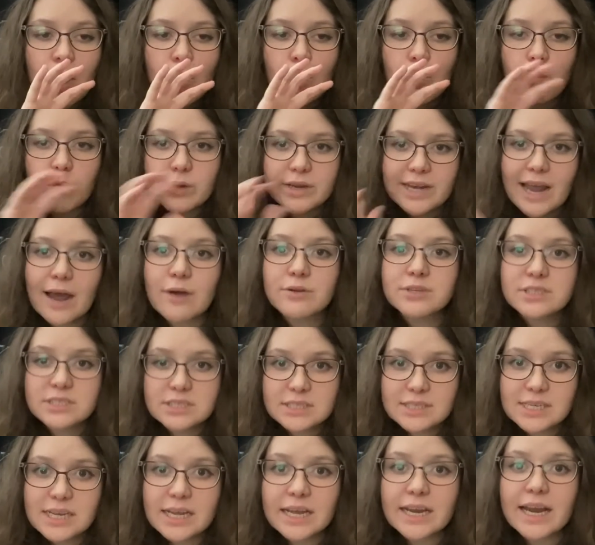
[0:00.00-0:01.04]
We now
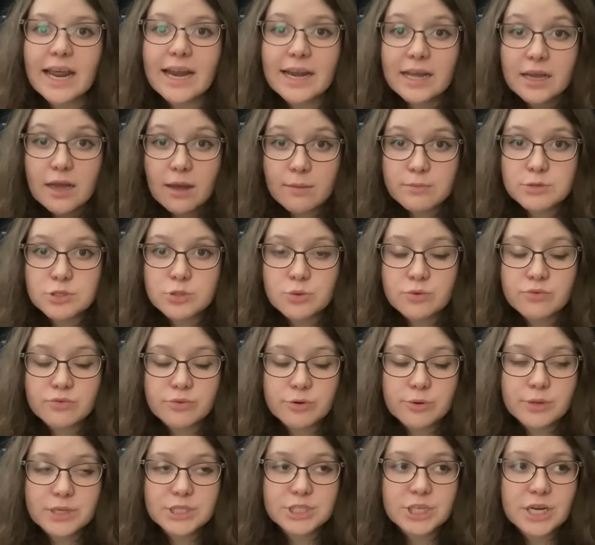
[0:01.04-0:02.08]
see it, and it comes to
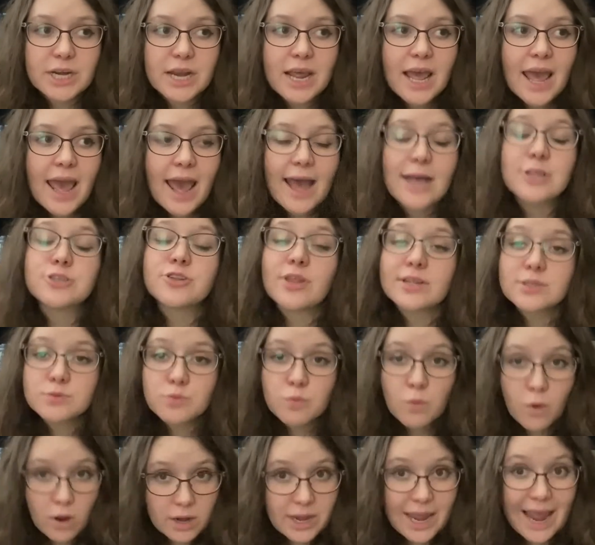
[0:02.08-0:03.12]
fruition. And so that's
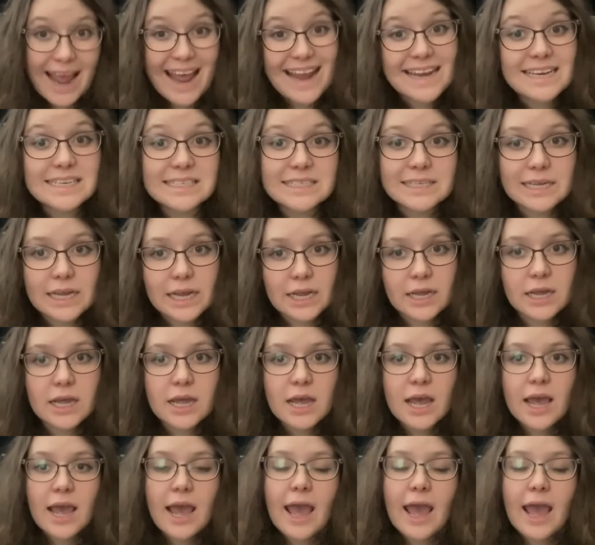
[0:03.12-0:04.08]
one ending.